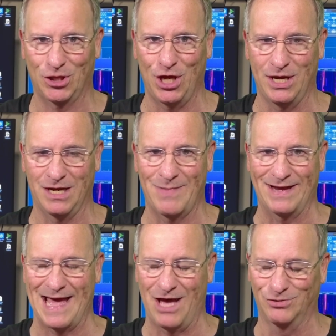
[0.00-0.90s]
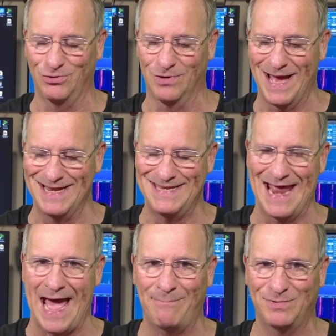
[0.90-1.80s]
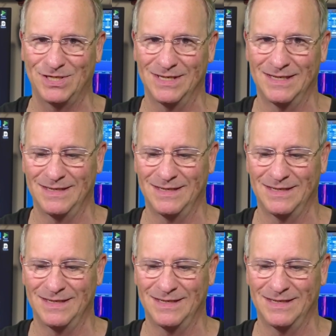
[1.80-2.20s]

thinking about how to adapt